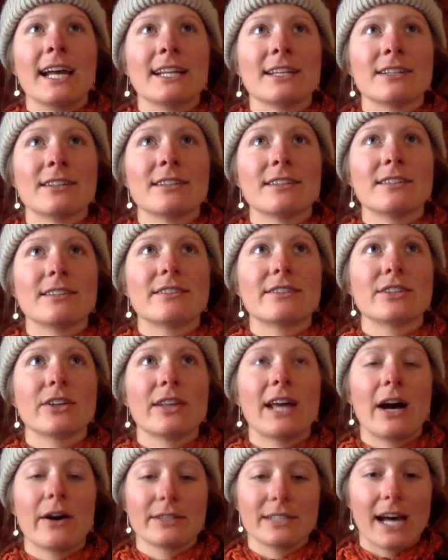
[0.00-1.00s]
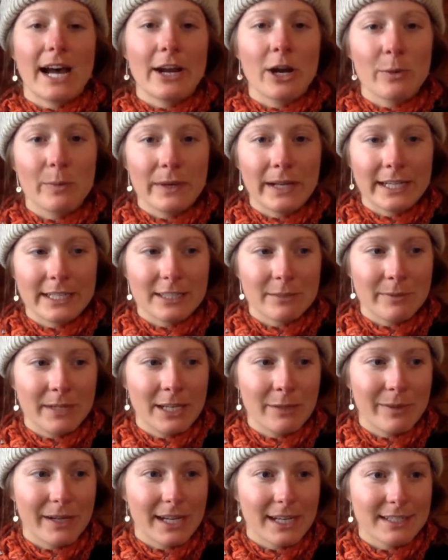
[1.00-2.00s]
And so that was eye opening to
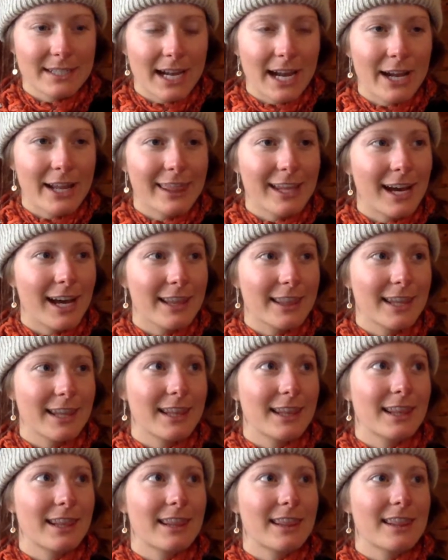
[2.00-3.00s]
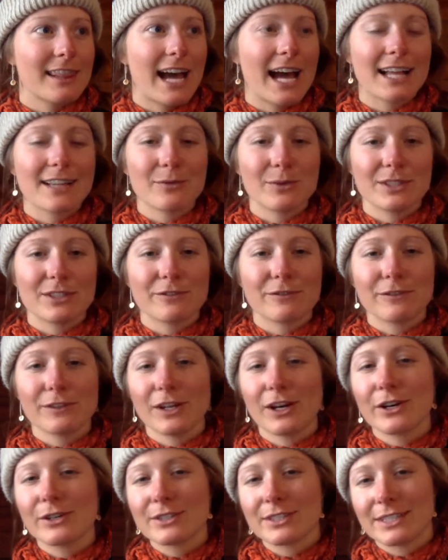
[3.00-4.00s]
me because I thought that that was
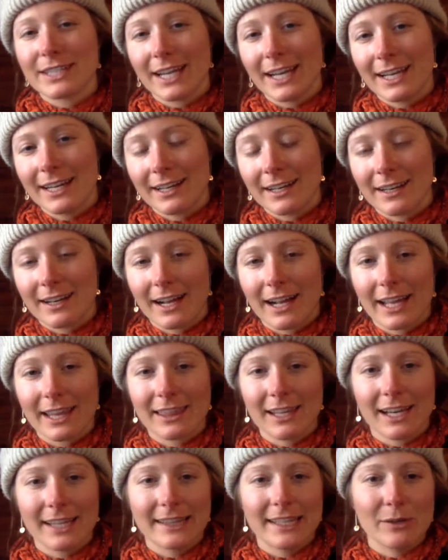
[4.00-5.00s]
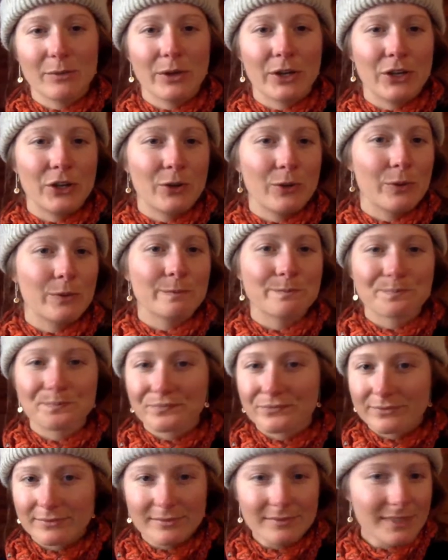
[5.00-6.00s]
flow state. I thought that when you
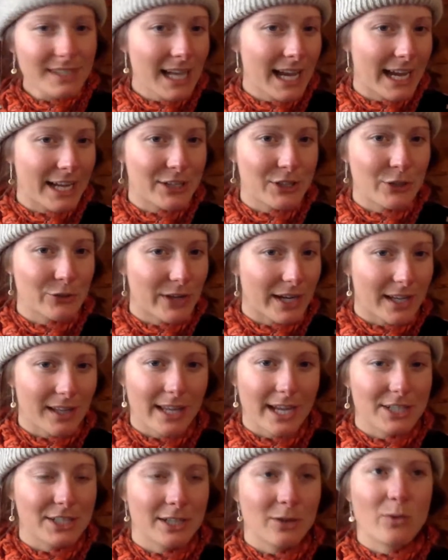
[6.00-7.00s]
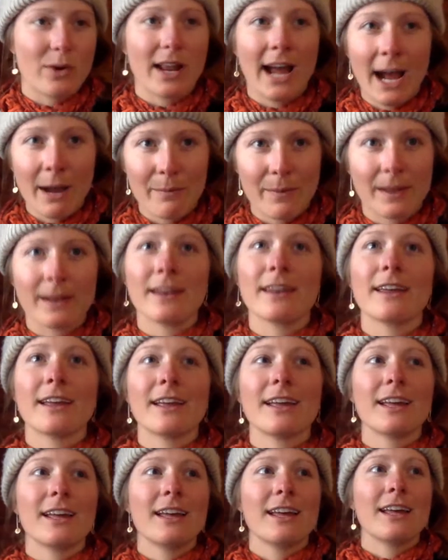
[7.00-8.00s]
had no recollection of what happened,
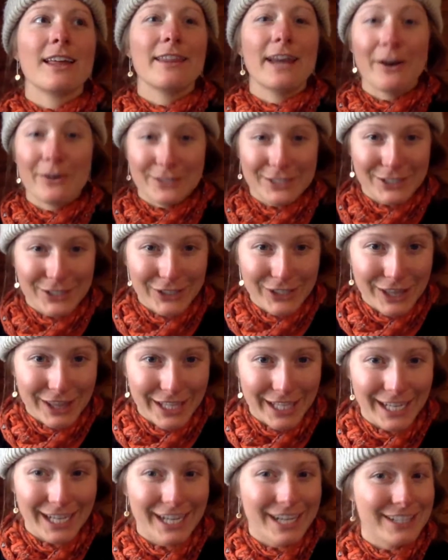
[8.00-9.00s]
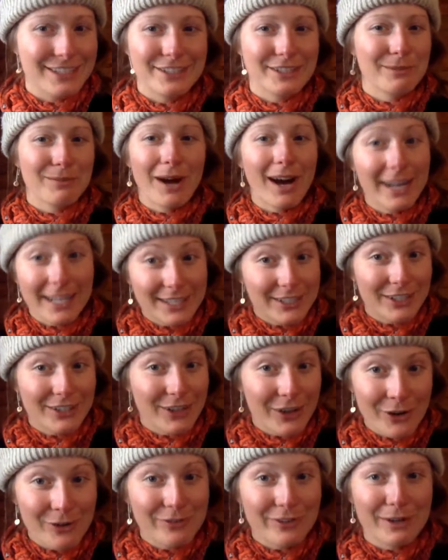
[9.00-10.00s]
that was a good thing because your body
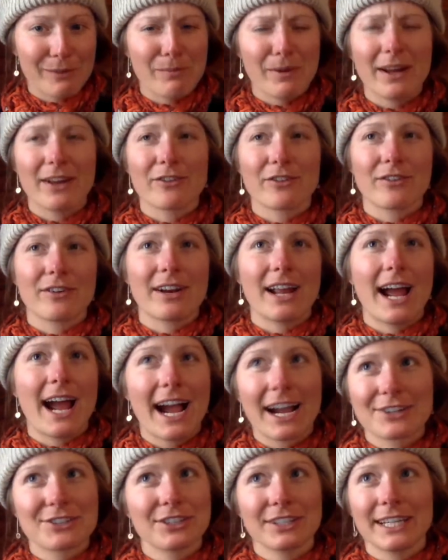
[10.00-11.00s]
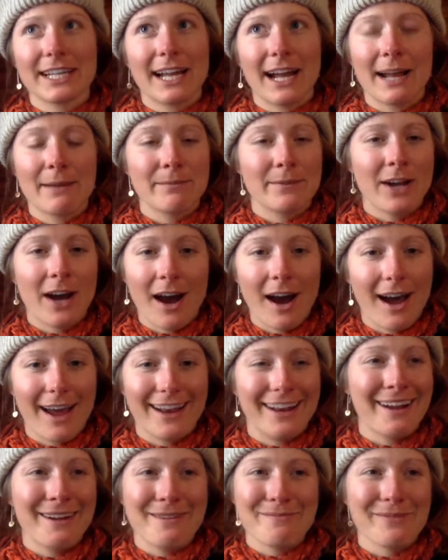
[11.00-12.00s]
took over. But actually, I'm
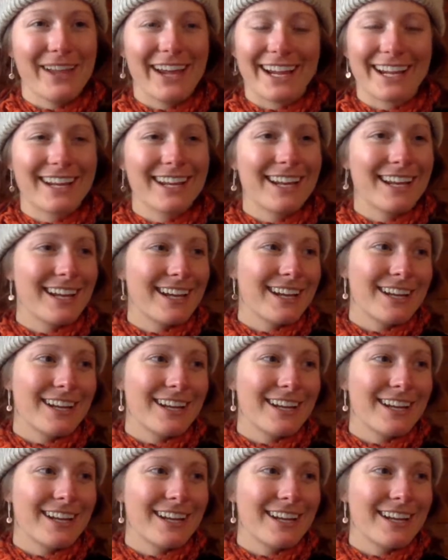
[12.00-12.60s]
not. I'm like